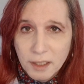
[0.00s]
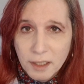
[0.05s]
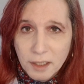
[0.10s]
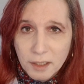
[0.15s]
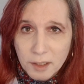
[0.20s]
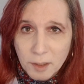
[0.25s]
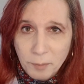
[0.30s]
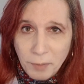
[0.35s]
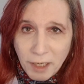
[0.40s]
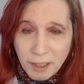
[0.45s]

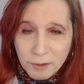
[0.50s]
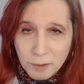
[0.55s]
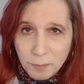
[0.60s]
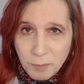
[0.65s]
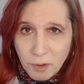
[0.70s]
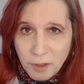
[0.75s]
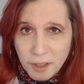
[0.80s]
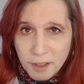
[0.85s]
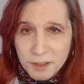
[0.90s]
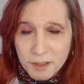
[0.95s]
the Pirate
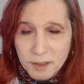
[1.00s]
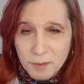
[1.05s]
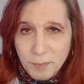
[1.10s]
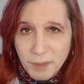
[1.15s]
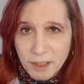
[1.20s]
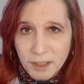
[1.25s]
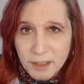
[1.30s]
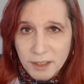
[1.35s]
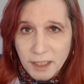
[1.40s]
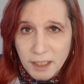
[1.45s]
Party
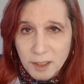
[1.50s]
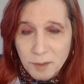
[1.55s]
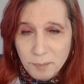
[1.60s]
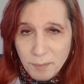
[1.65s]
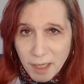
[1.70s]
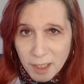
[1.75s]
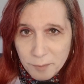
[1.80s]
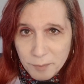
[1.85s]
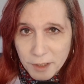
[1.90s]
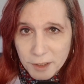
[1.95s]
submitted an
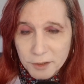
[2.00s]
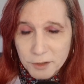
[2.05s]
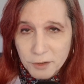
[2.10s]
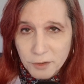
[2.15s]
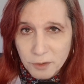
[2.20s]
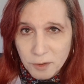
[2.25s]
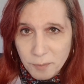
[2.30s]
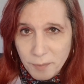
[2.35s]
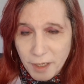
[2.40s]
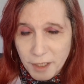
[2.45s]
amendment
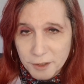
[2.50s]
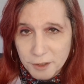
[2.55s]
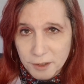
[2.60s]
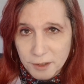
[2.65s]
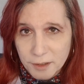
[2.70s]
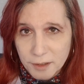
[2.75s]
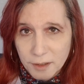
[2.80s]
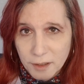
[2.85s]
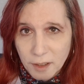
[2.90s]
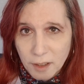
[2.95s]
to the
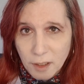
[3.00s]
measure